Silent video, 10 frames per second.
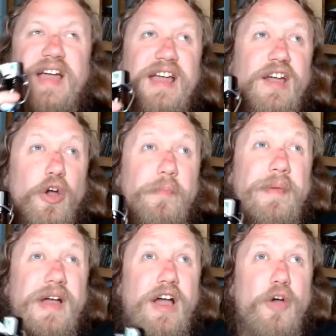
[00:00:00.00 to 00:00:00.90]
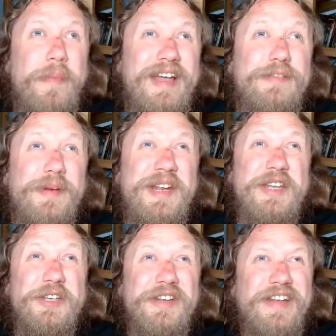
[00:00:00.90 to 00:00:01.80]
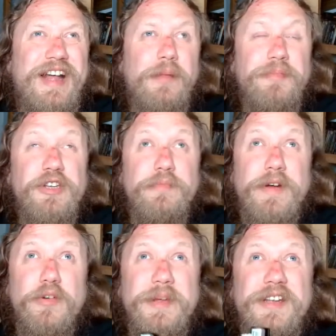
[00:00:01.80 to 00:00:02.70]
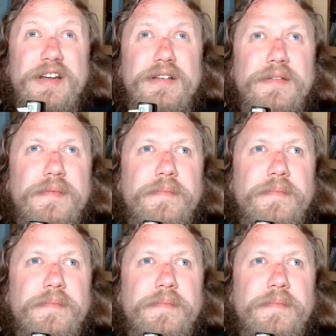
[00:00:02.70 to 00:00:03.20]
I hope my explanation helped you, Paramita.